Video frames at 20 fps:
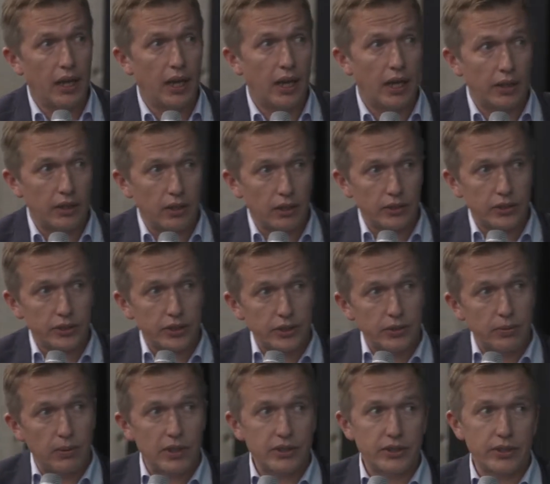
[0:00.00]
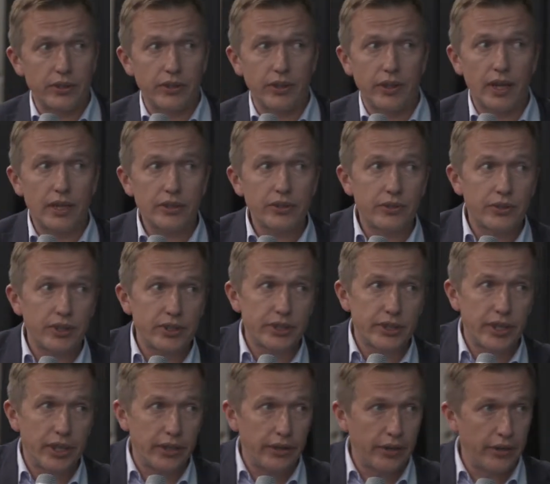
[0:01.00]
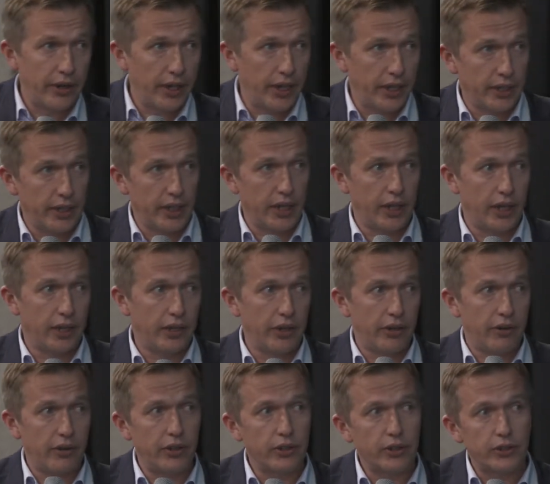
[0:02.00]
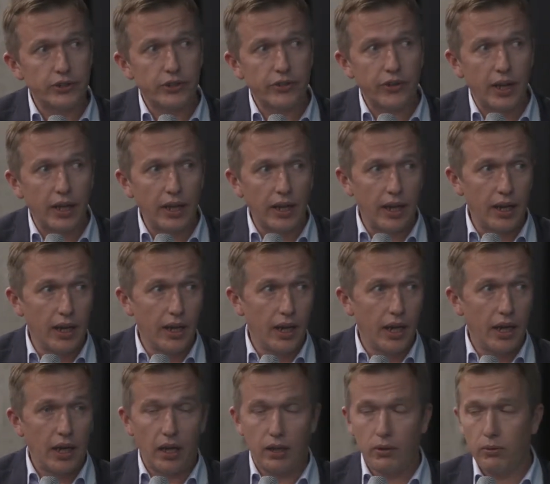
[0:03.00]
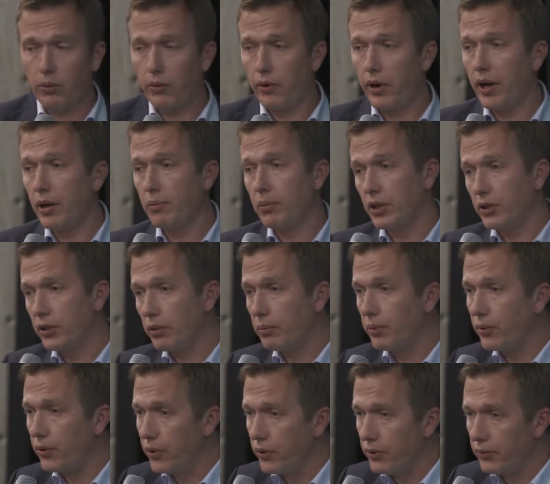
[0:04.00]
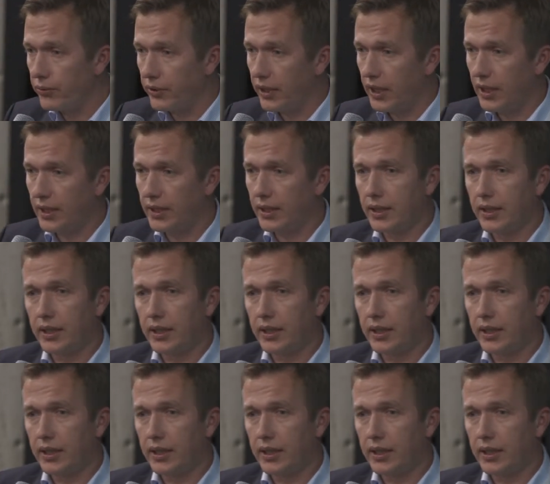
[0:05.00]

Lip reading: and also Swansea Industries here in Australia, and we were able to prove that